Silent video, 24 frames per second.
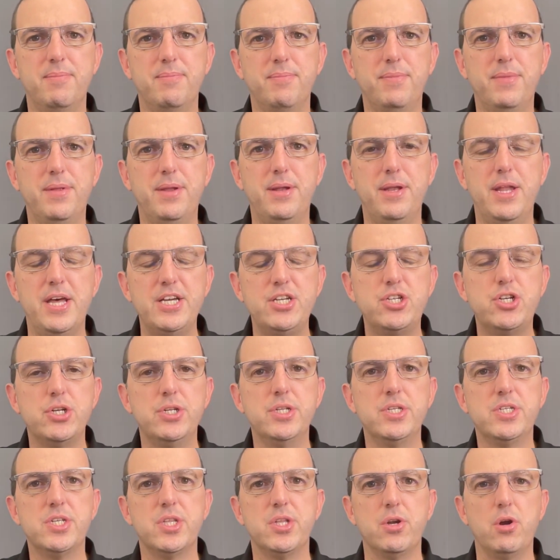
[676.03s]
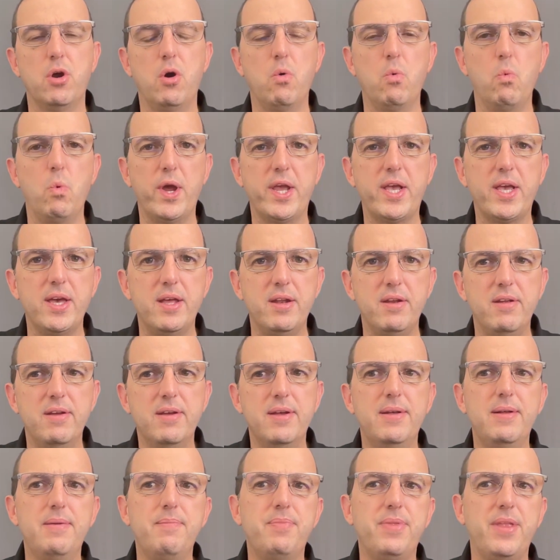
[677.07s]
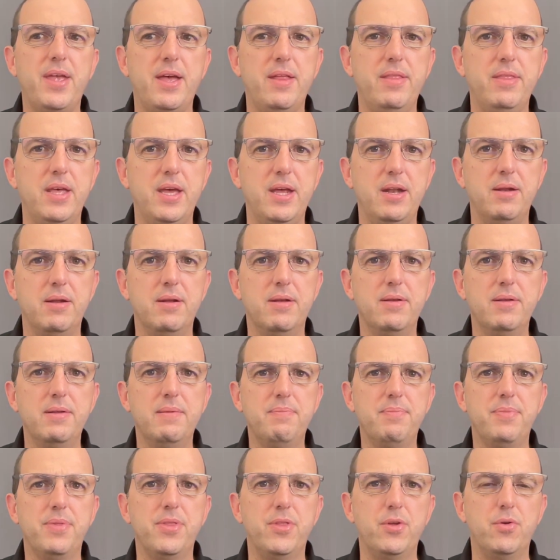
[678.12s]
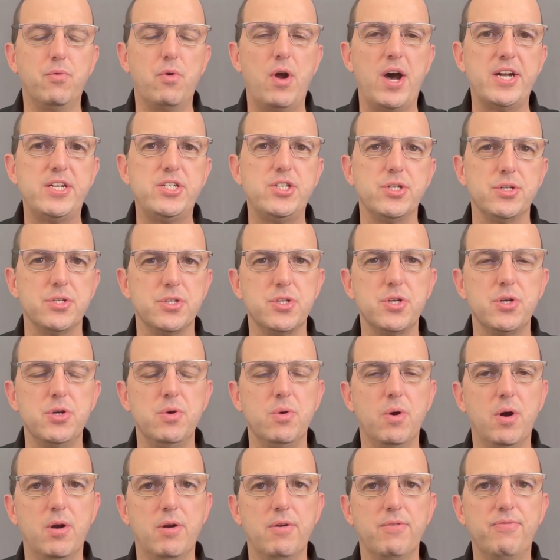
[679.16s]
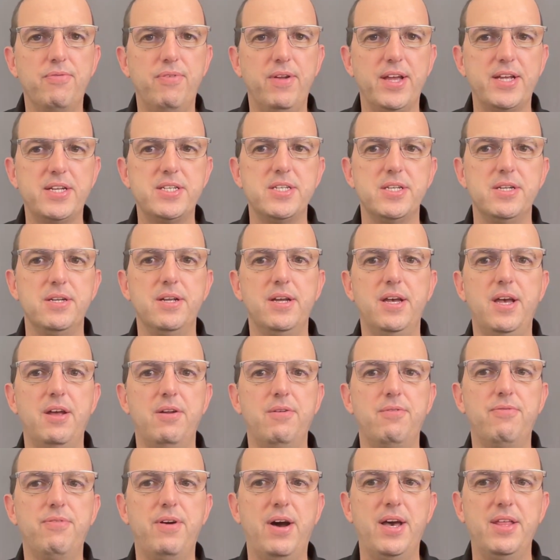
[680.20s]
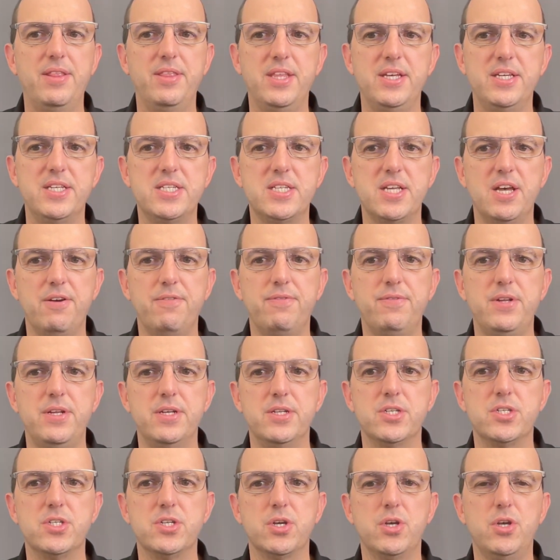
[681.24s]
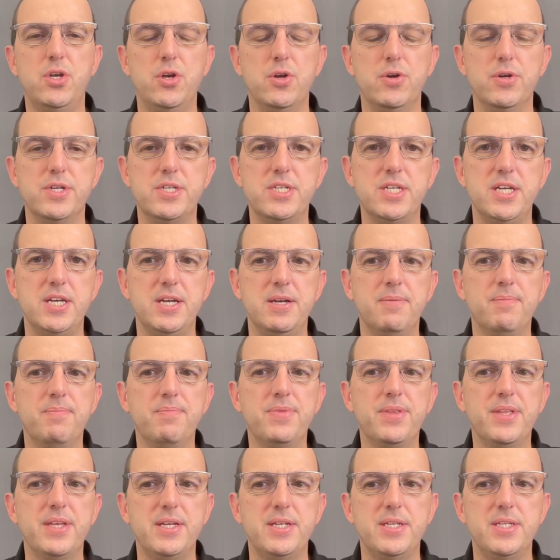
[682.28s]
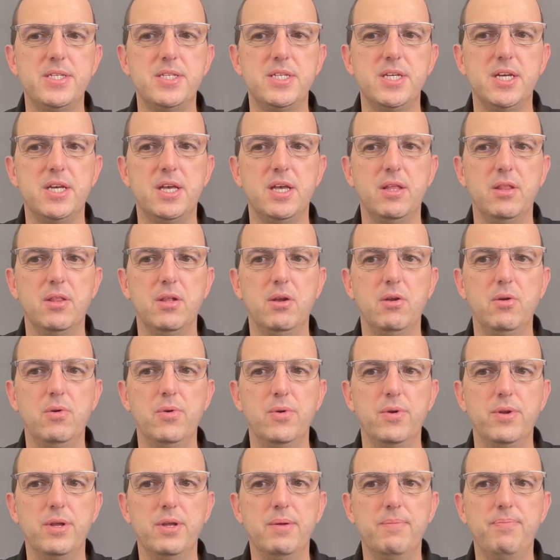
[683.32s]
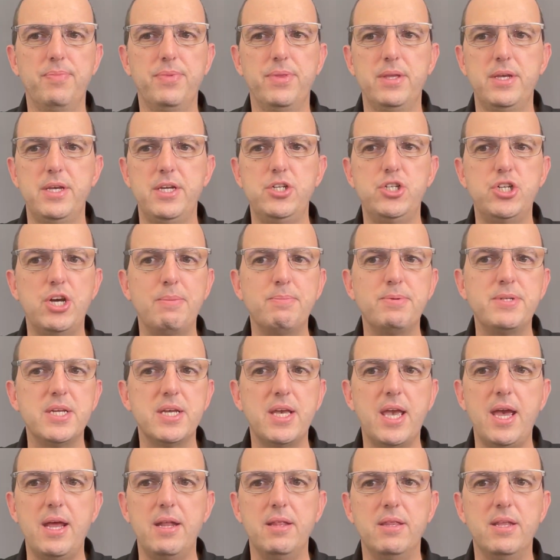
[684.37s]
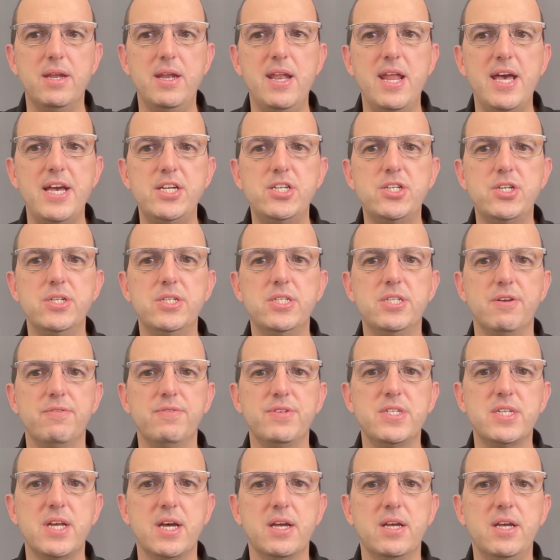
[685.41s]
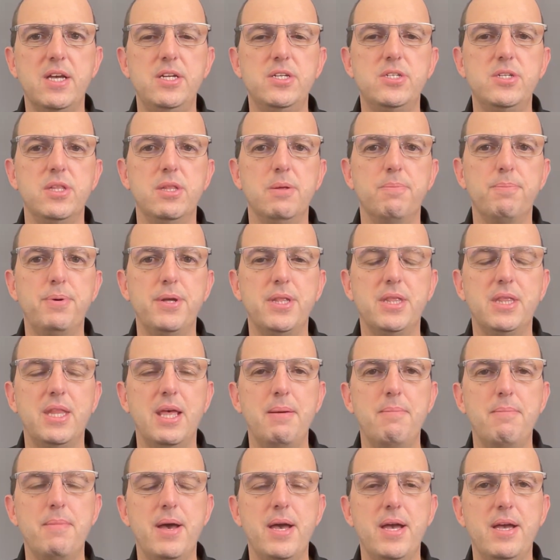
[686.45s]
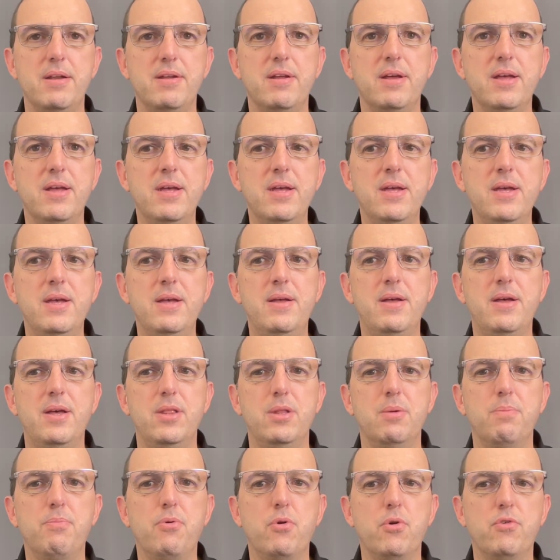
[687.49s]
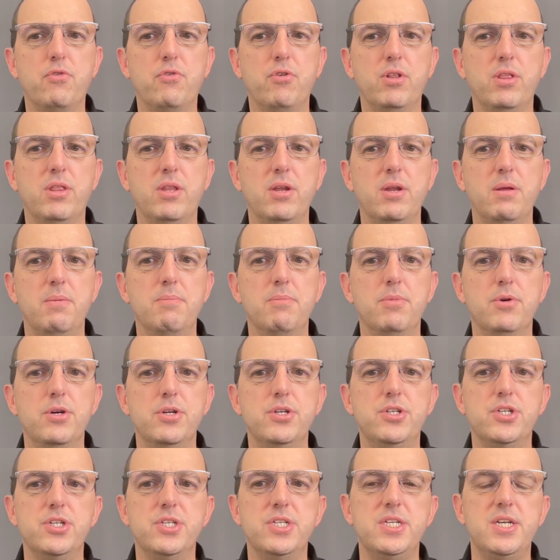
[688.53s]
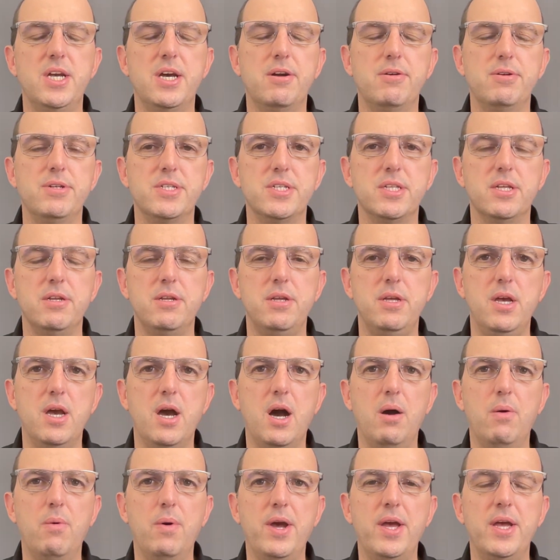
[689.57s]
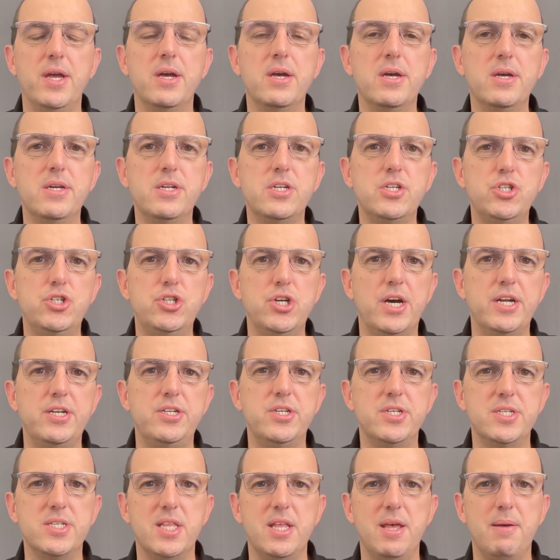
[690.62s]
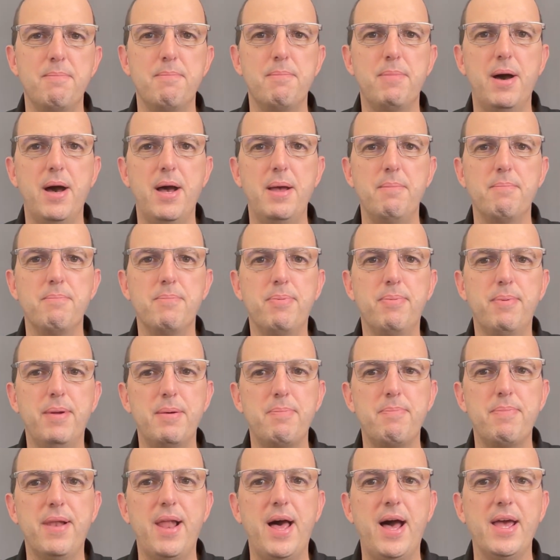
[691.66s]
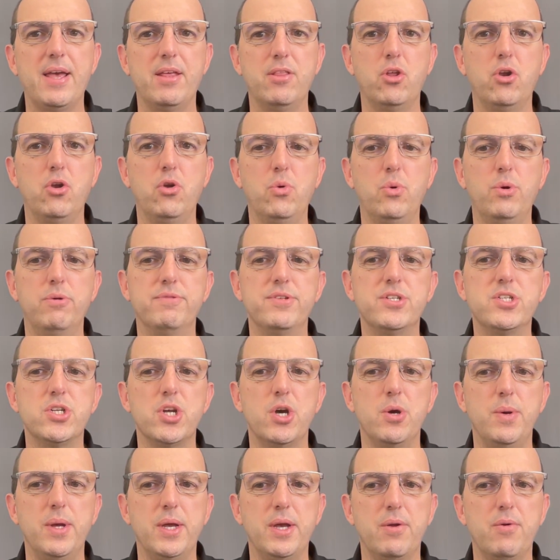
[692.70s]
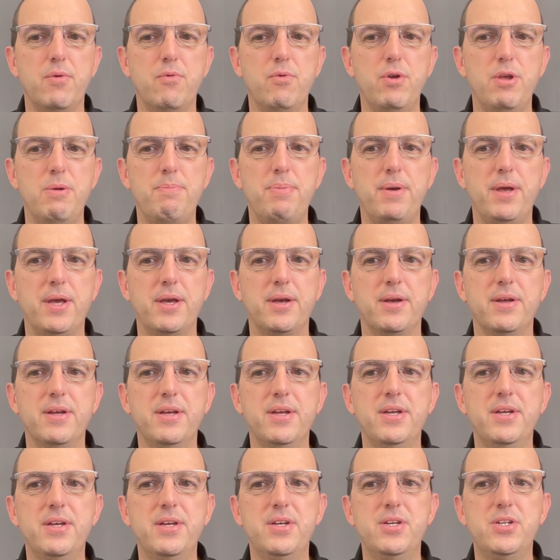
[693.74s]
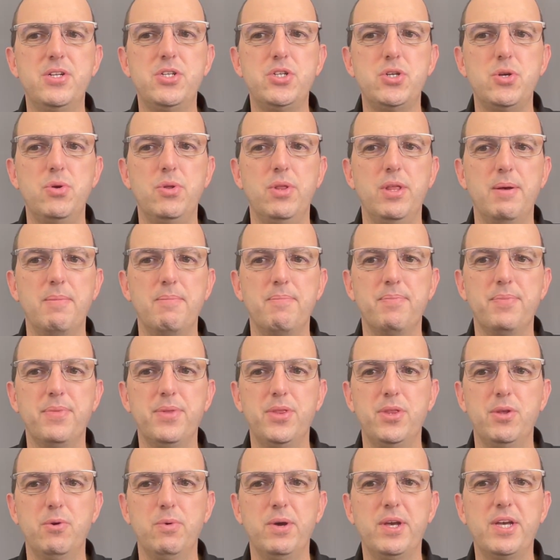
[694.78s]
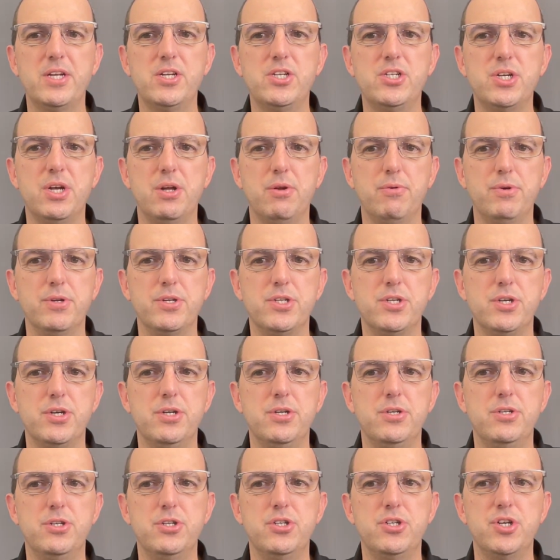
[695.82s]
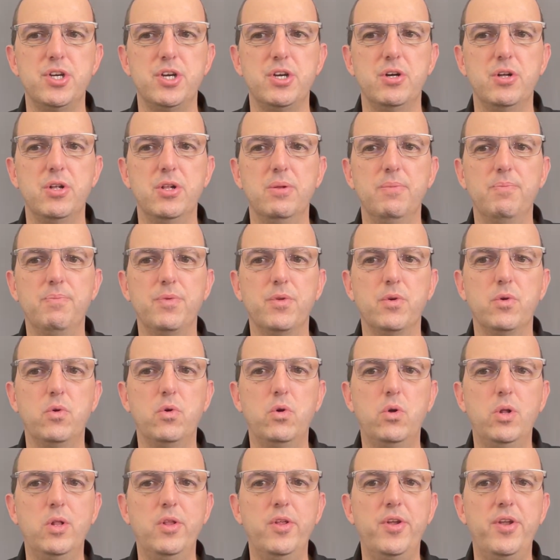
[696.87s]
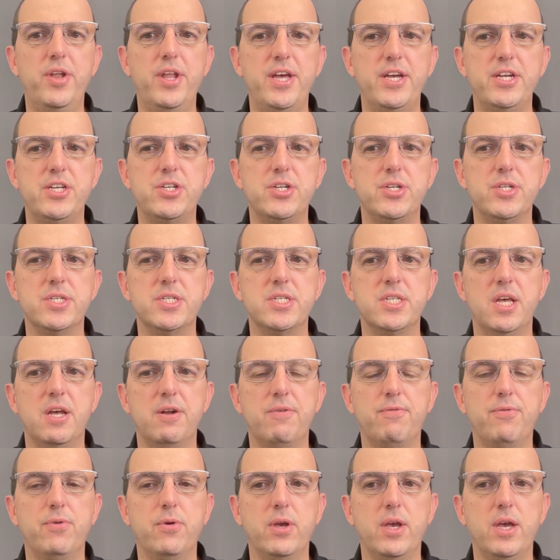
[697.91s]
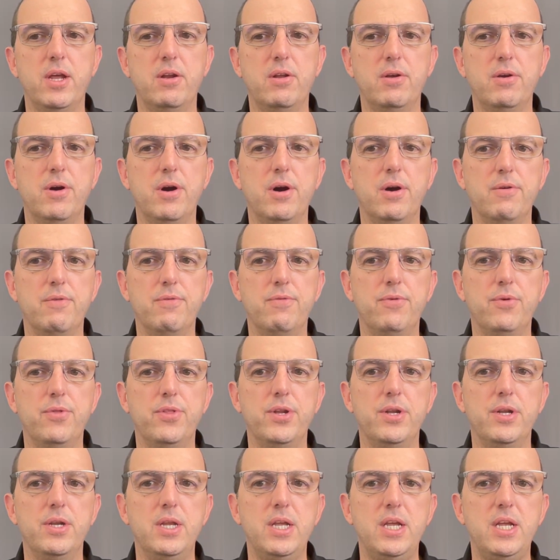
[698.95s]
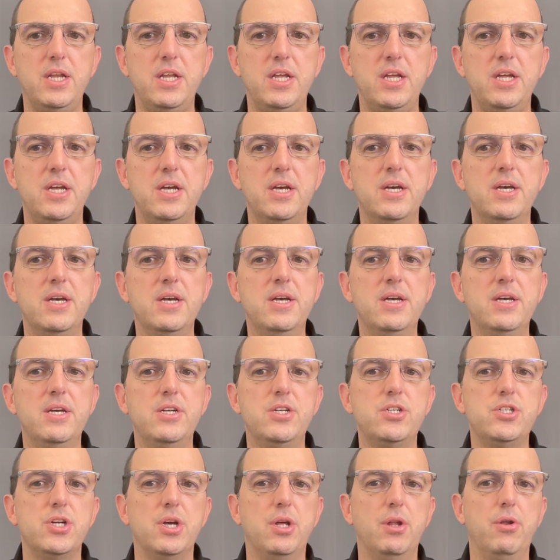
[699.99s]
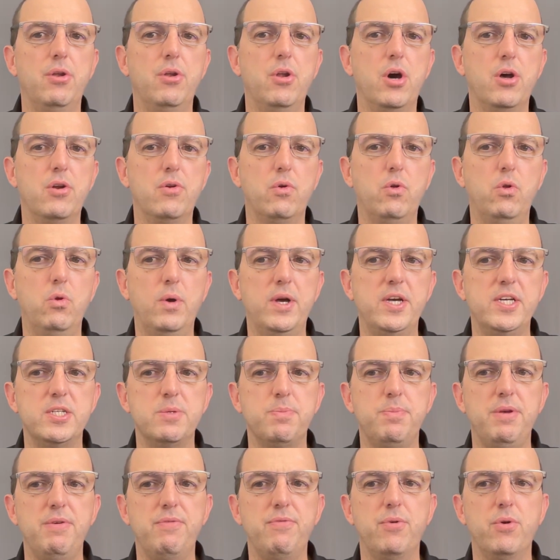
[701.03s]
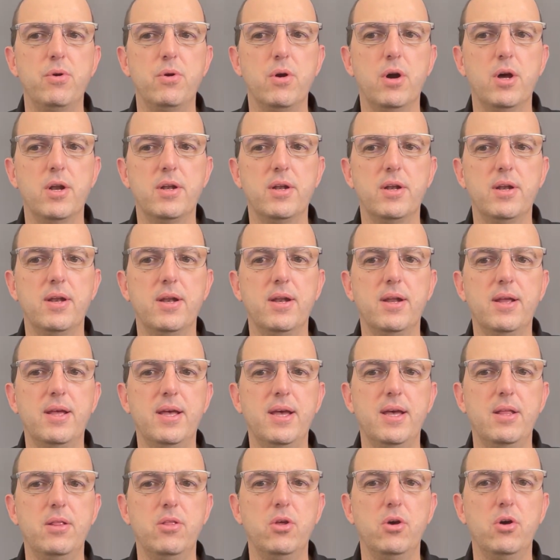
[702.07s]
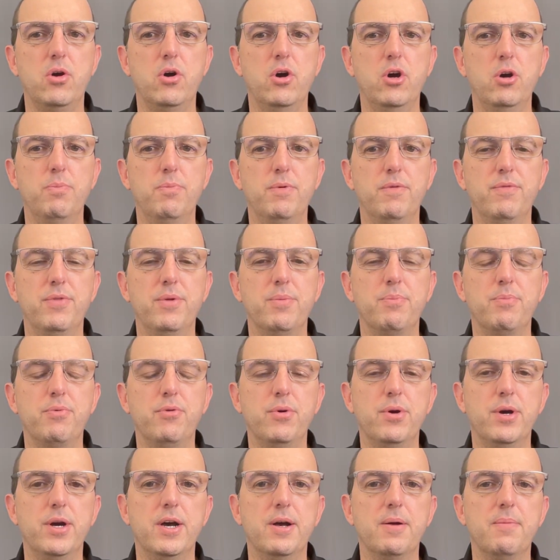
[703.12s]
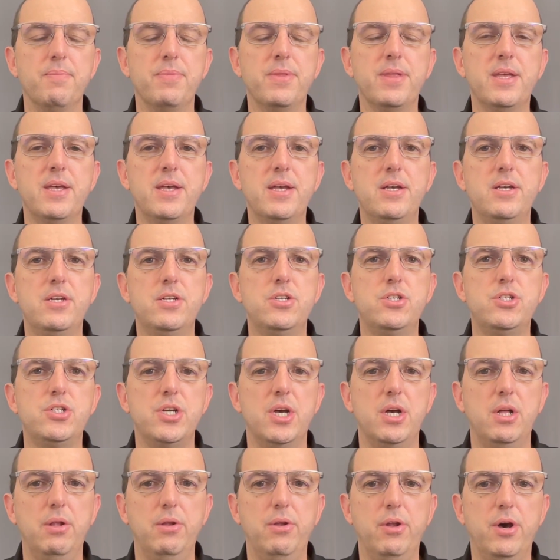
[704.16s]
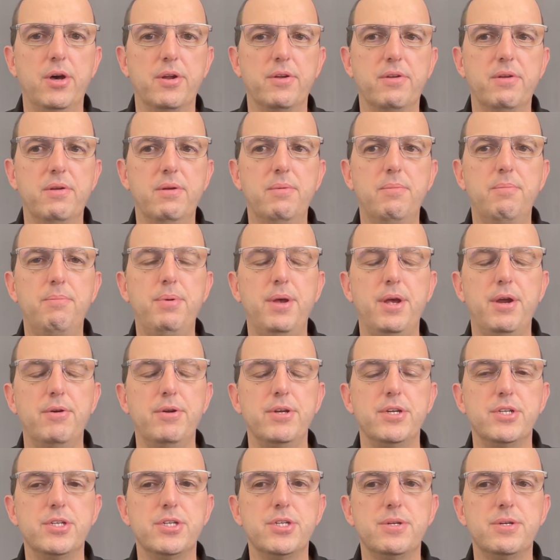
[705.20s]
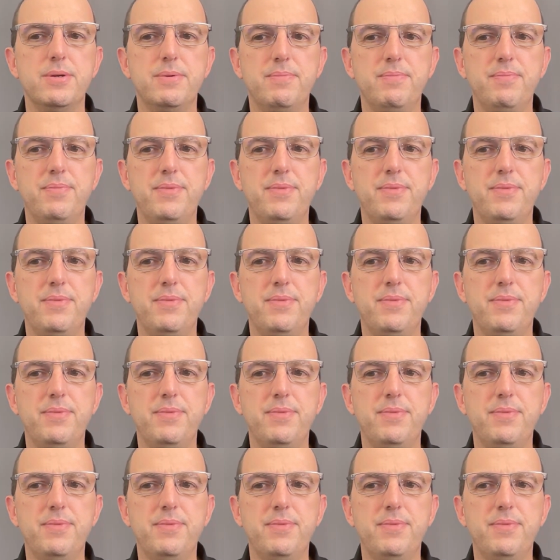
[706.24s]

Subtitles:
nations that are wicked, and then the righteous who are afflicted and find their safety and security in seeking the Lord. He jumps again. The nations have sunk into the pit they made. And the portrait that emerges here is that Yahweh judges them by applying the law of sowing and reaping to them. The wicked shall return to Sheol, all the nations that forget God, for the needy shall not always be forgotten, and the hope of the poor shall not perish.